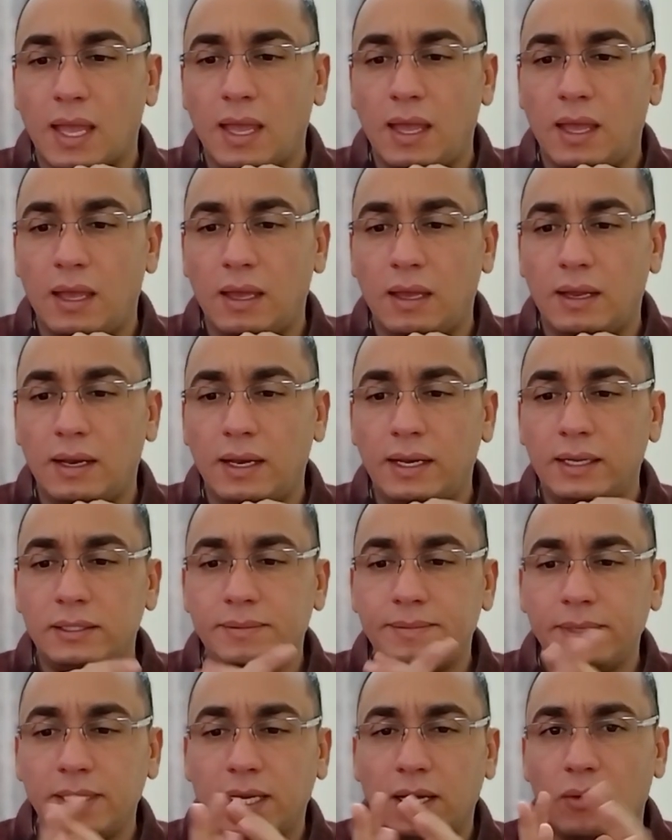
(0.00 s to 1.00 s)
Uh,
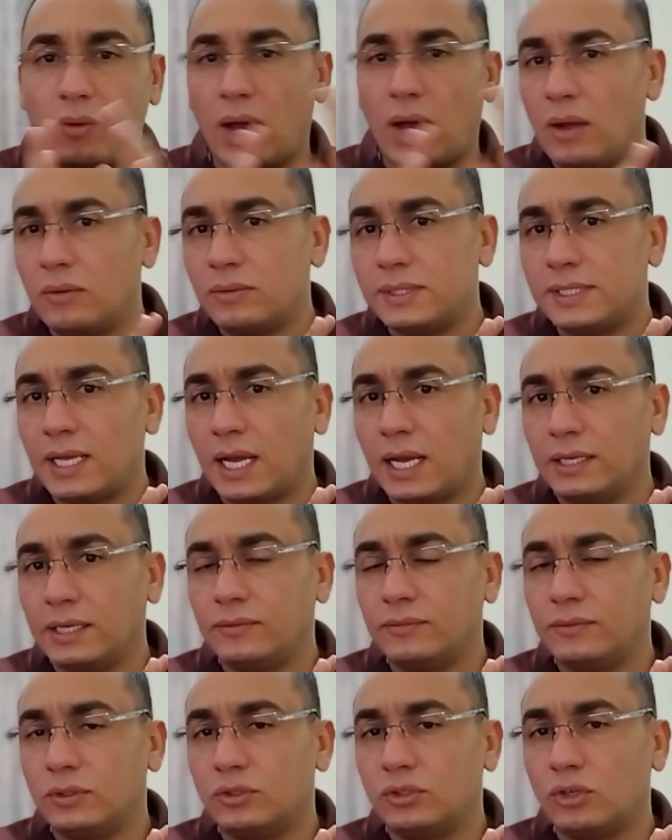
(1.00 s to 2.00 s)
let me go
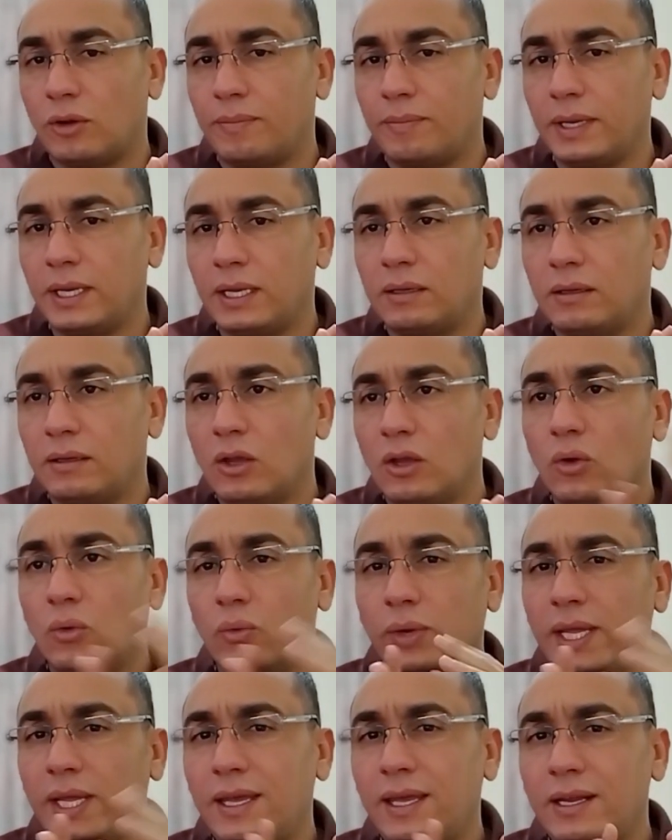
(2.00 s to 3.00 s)
outside of the topic.
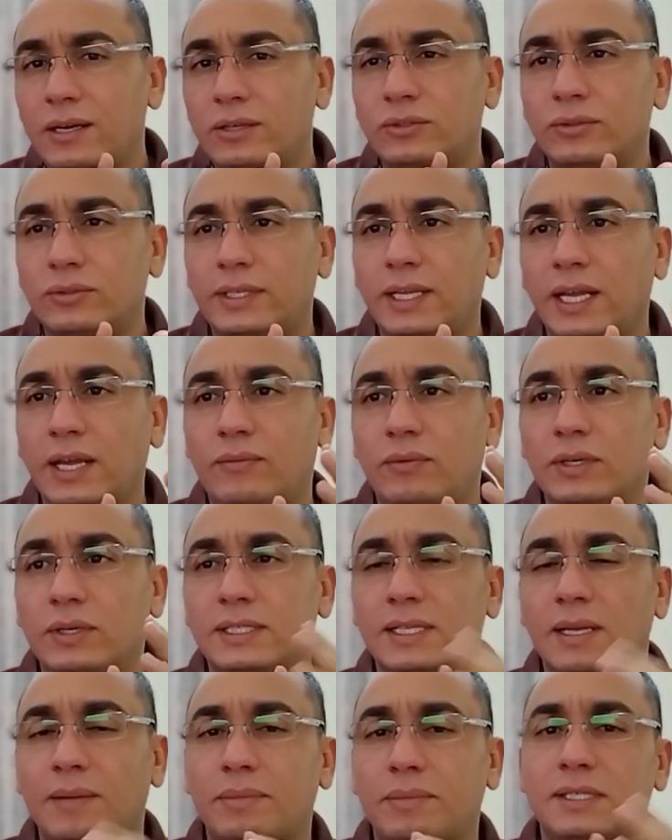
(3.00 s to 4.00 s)
We hear today, for
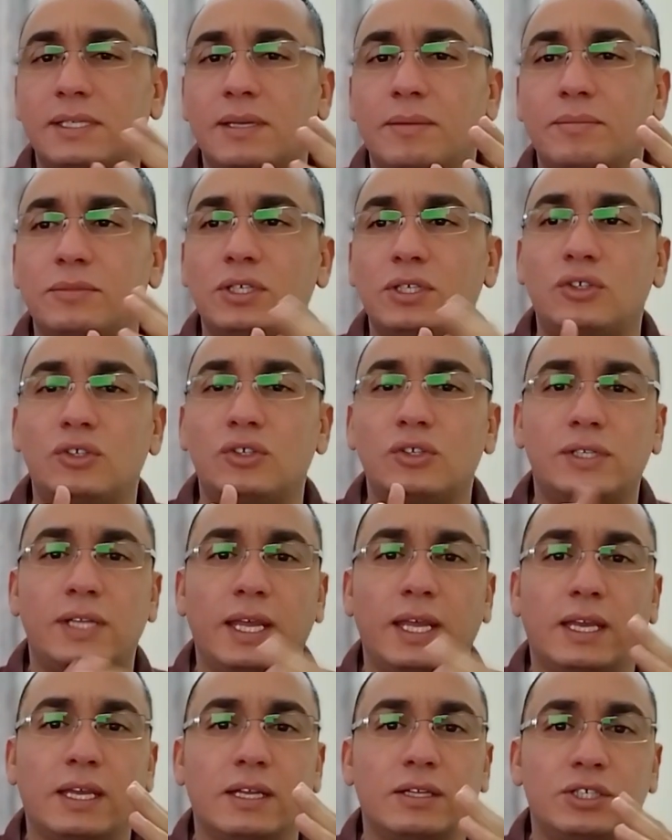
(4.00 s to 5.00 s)
example, some teachers,
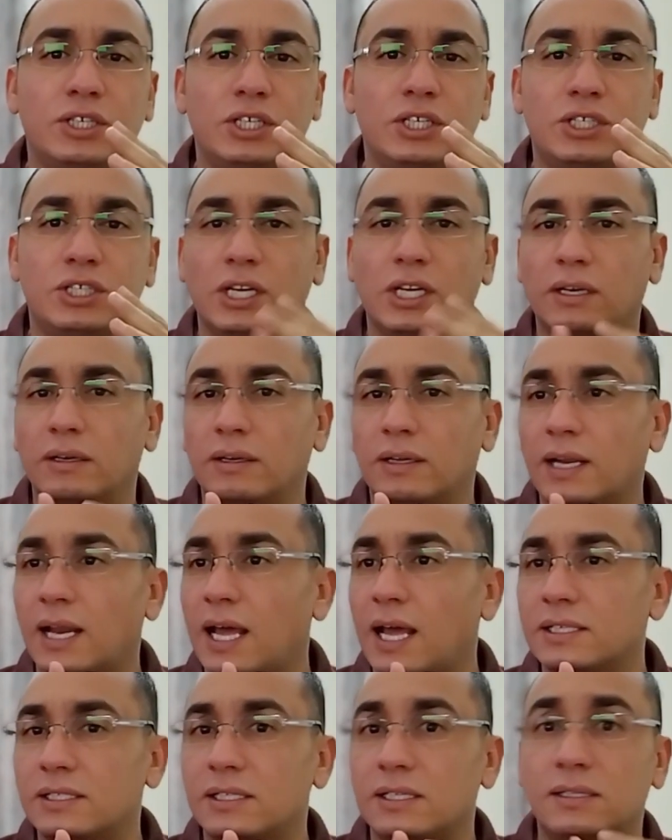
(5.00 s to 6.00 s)
they can teach in
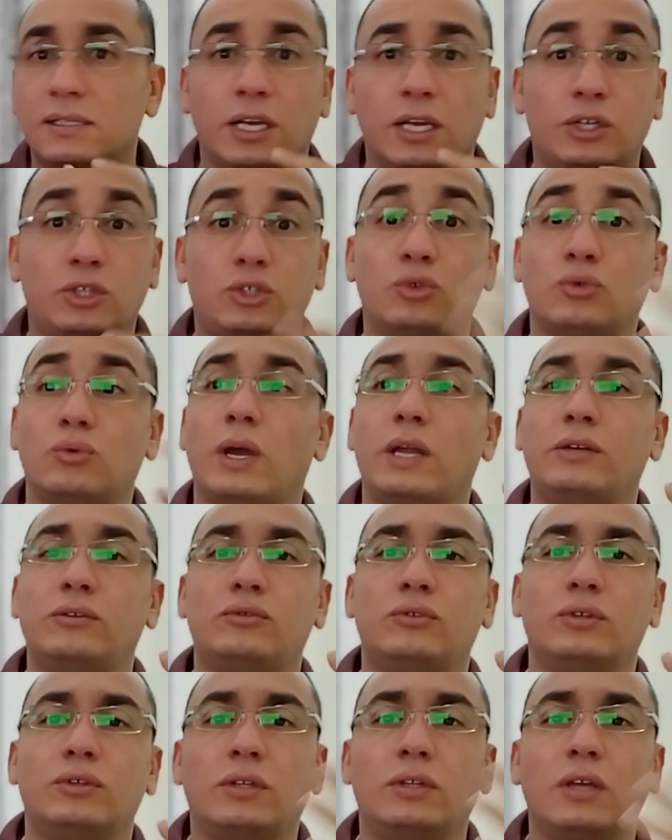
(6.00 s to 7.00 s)
classes like
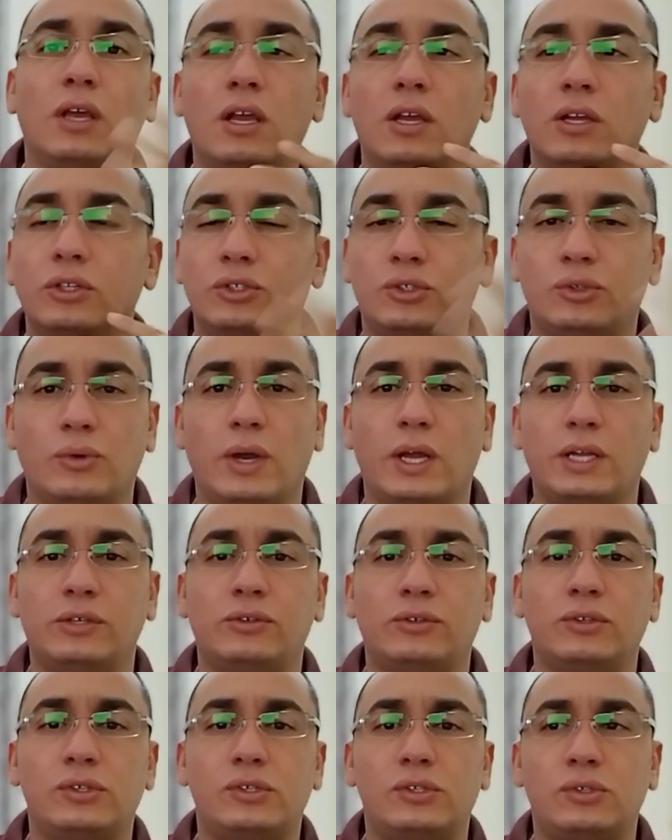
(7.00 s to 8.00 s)
200
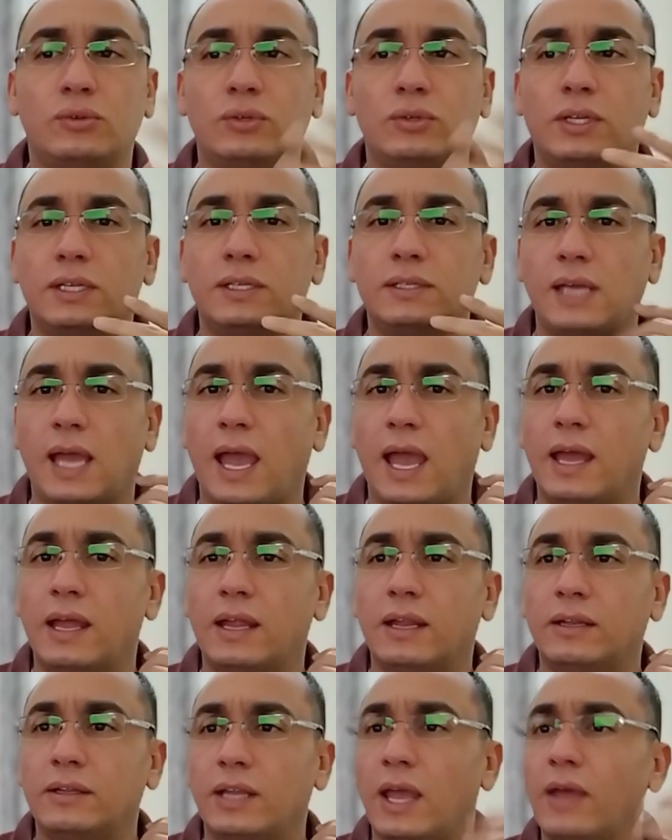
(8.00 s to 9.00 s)
200 students
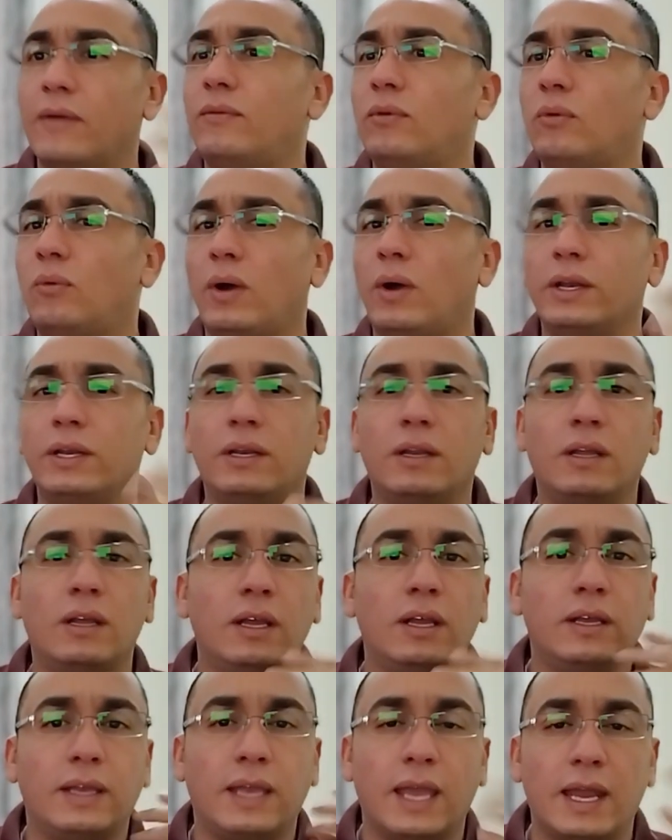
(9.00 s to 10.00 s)
and everyone
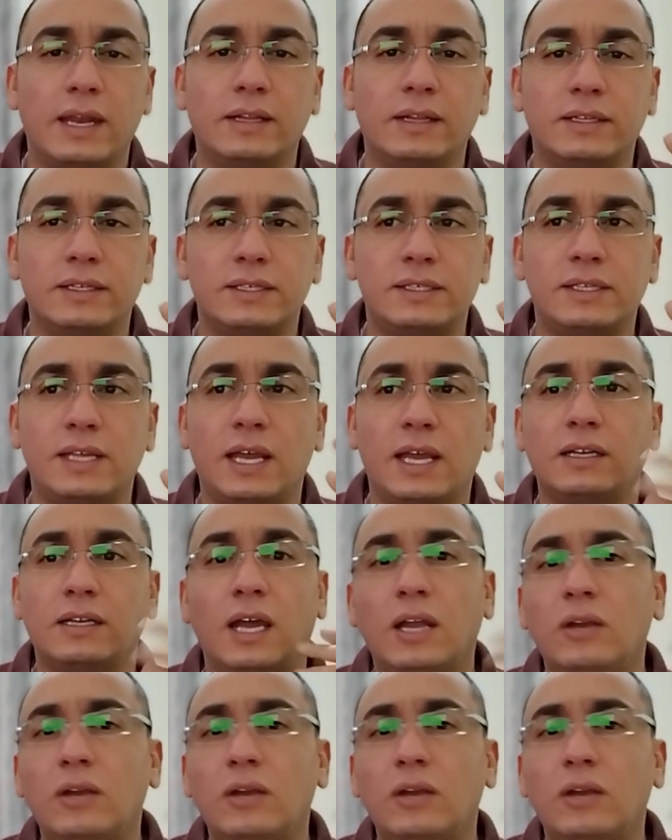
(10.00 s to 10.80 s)
can understand.